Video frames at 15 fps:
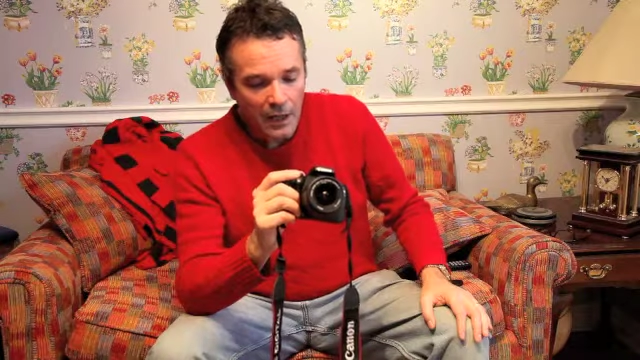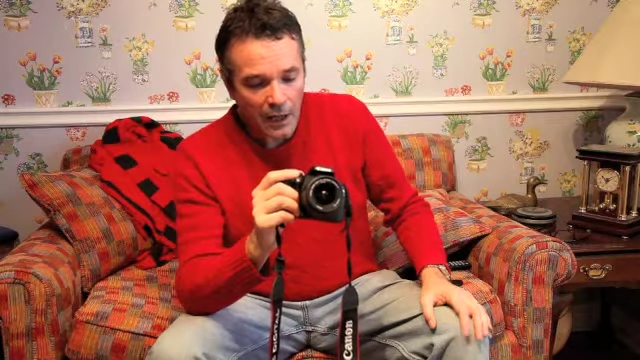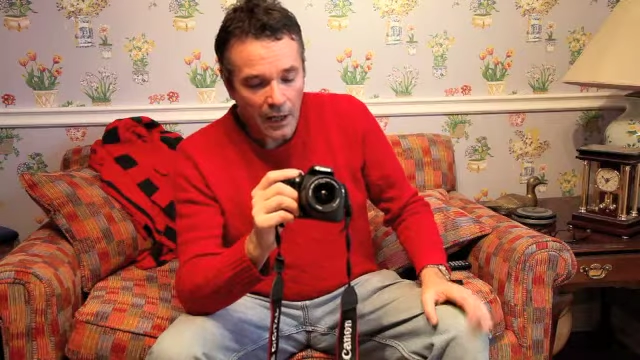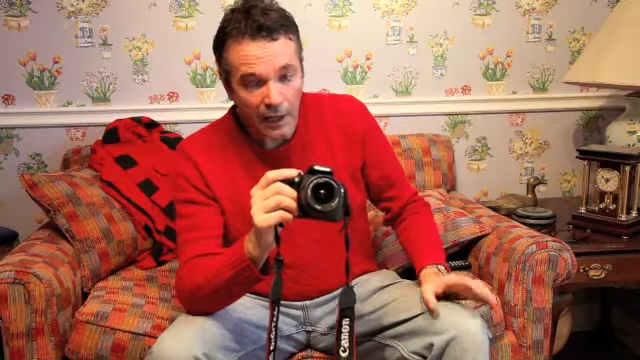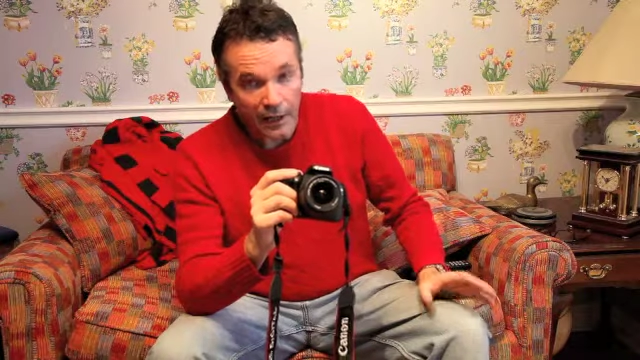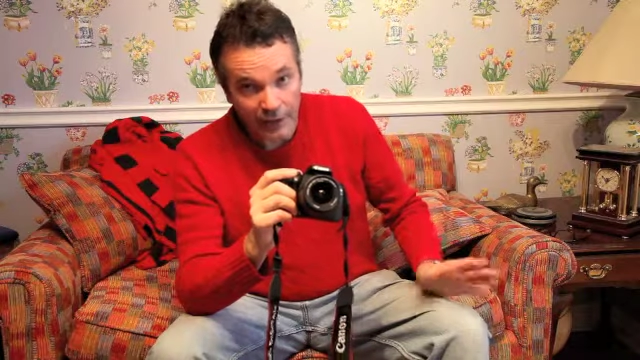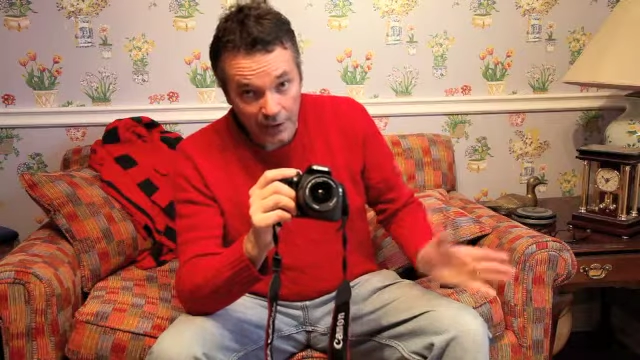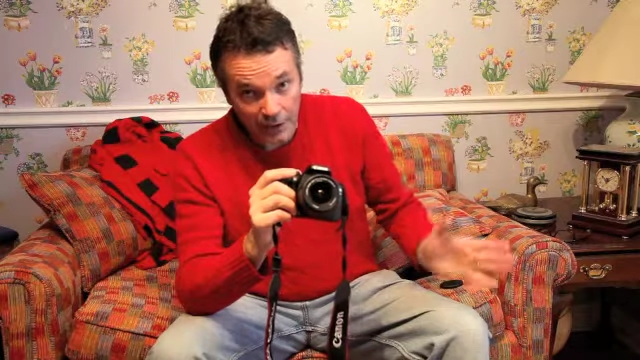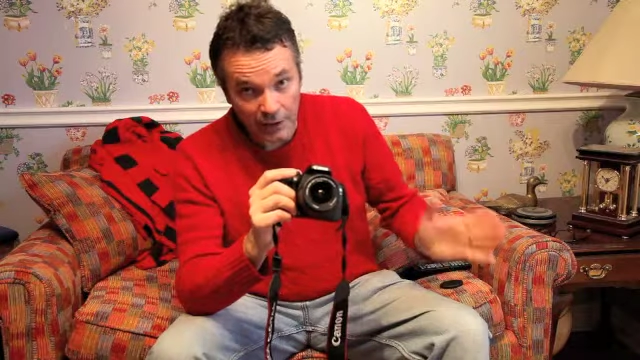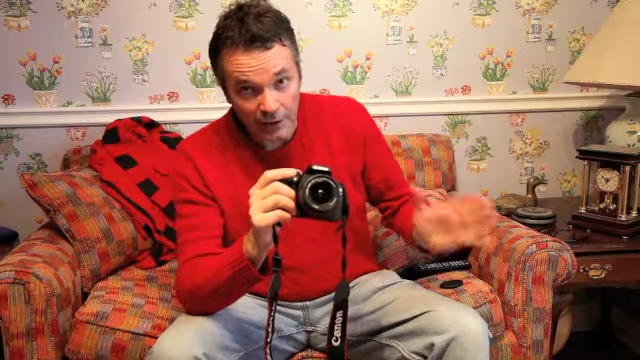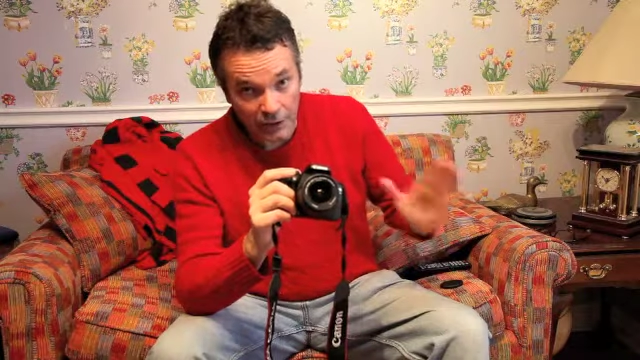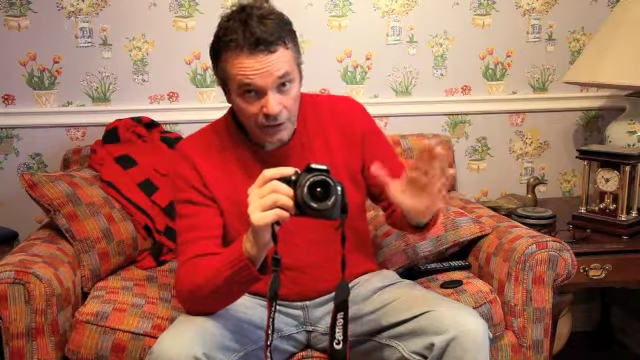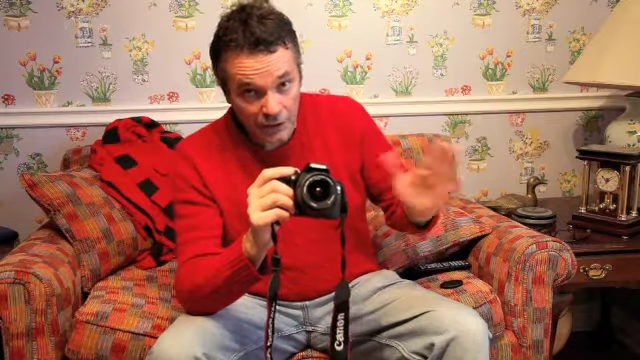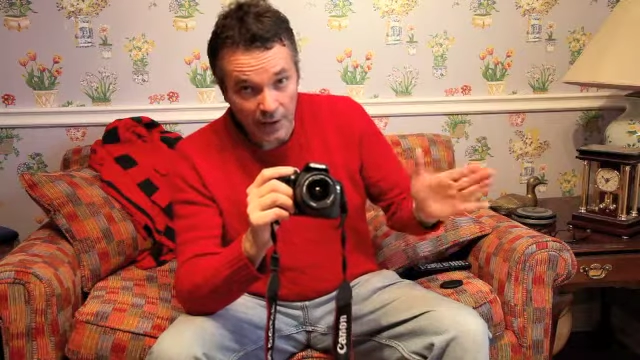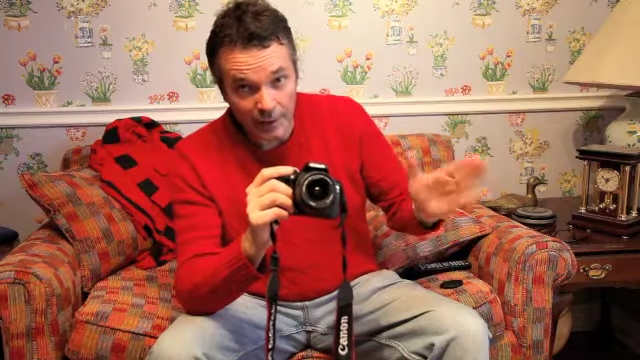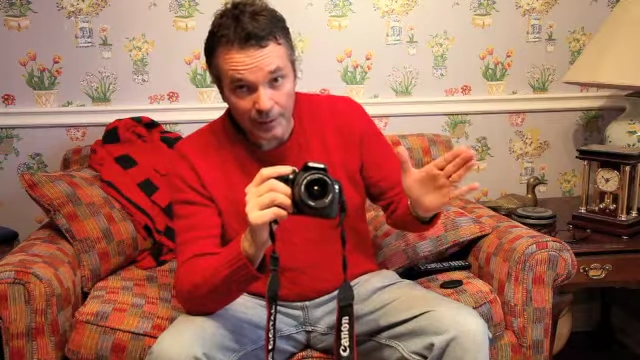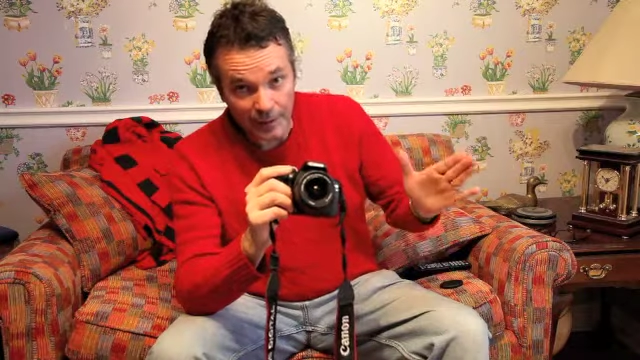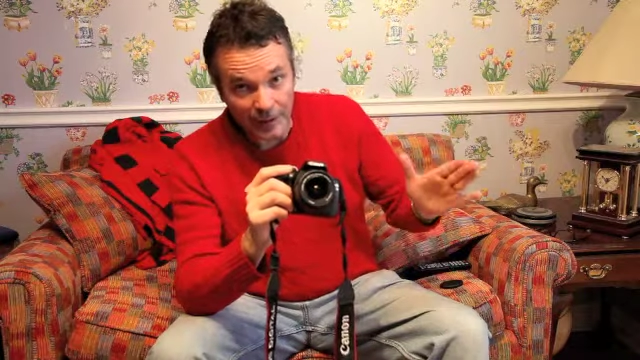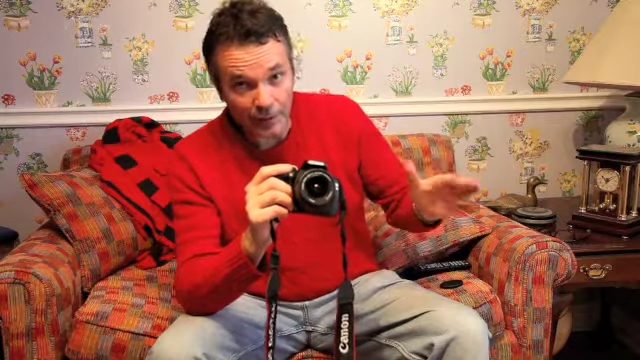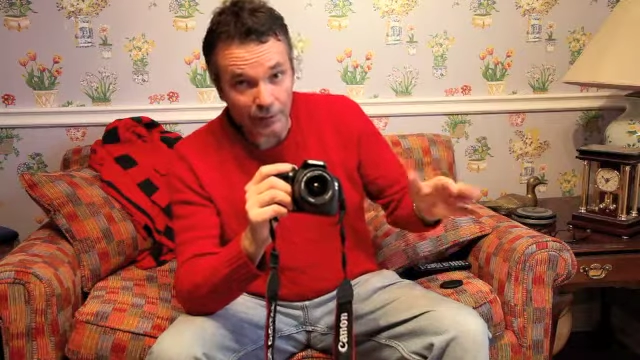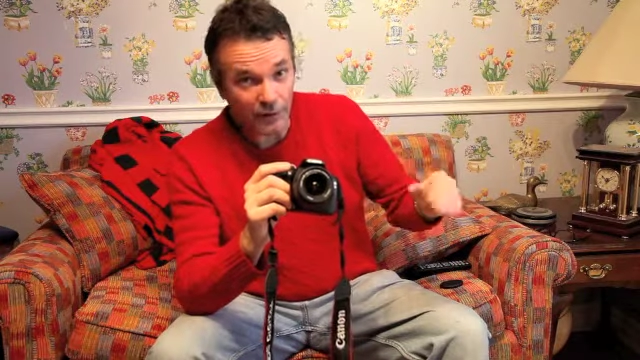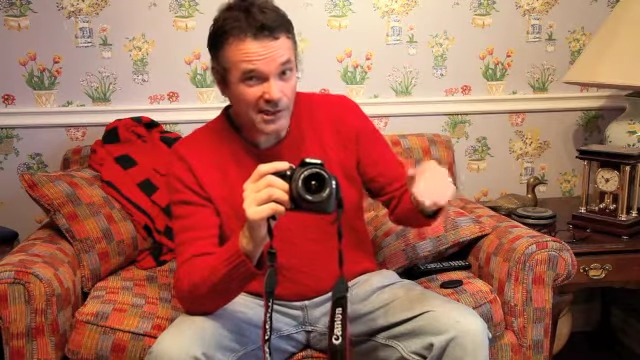Again, you just got to be
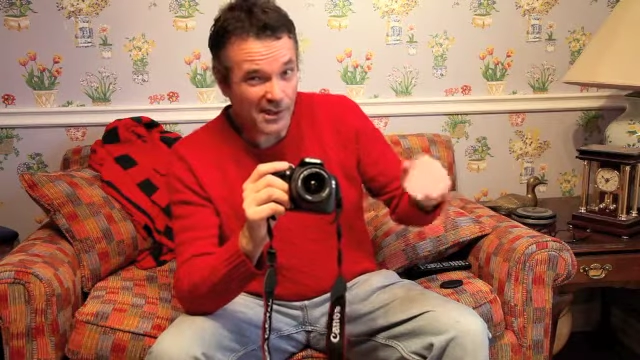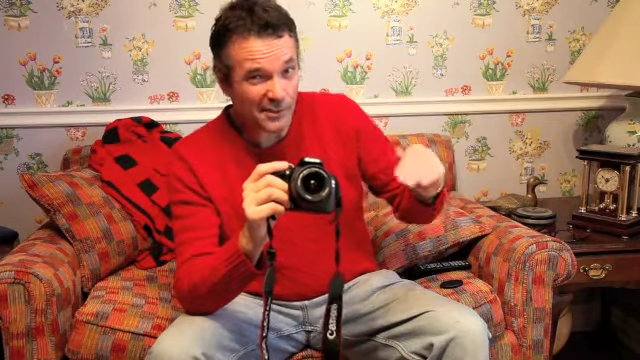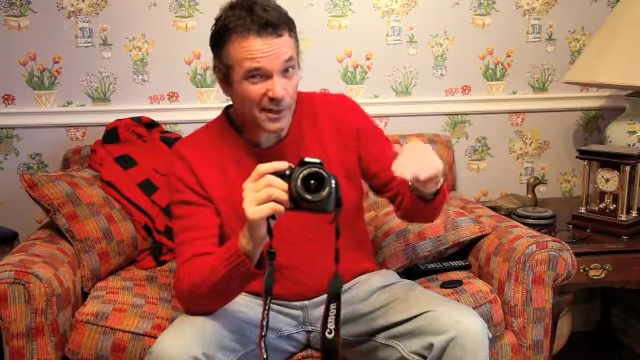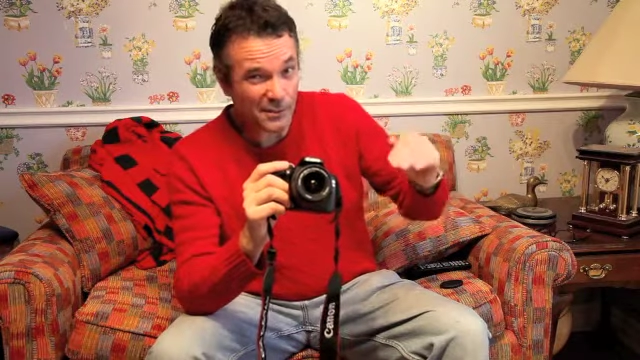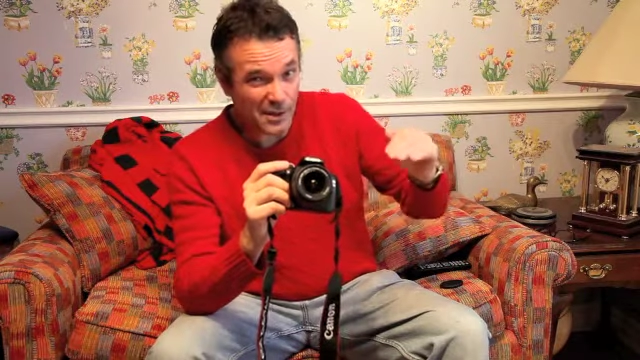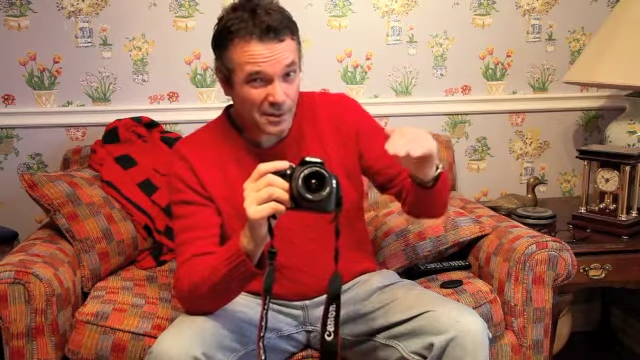careful. Sometimes